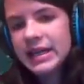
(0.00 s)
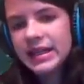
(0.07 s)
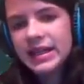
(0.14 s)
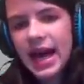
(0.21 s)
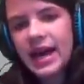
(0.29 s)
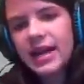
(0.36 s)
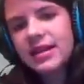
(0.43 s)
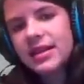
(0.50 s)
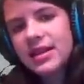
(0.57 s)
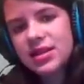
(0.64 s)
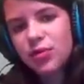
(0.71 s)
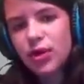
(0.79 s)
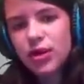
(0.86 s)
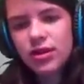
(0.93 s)
that
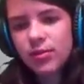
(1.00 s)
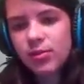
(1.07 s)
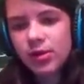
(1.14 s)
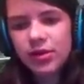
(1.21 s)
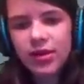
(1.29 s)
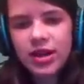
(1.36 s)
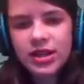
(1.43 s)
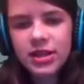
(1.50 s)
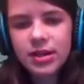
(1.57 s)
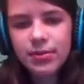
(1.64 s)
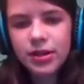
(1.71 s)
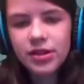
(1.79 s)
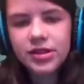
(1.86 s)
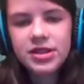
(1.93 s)
is what obliterates the
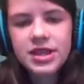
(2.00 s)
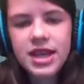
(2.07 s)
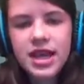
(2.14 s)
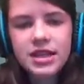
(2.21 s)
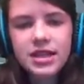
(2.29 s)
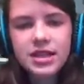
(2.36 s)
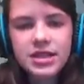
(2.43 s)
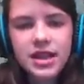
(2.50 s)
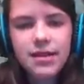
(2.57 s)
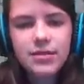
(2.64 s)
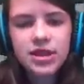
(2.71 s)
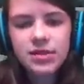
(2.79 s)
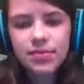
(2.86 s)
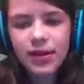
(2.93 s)
builds and does
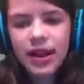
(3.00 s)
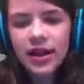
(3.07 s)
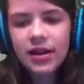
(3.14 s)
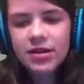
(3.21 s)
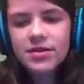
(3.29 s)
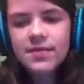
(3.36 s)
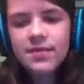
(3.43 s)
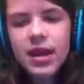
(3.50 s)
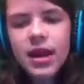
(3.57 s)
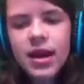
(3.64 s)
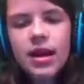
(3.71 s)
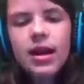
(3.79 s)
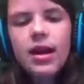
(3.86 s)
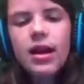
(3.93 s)
damage to players.
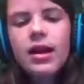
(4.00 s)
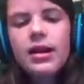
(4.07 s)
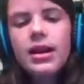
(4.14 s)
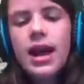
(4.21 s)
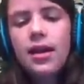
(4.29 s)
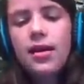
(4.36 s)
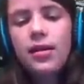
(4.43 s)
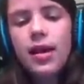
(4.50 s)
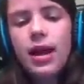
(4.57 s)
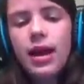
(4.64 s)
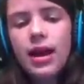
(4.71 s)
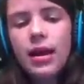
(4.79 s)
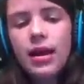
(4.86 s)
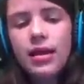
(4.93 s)
Now,
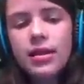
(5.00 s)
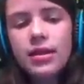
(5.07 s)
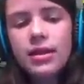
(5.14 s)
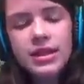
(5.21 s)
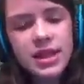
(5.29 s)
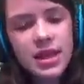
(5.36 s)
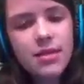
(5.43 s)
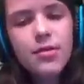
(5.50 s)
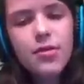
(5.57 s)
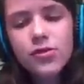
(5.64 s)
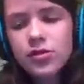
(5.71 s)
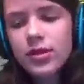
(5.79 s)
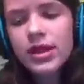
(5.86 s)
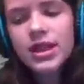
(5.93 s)
this thing moves really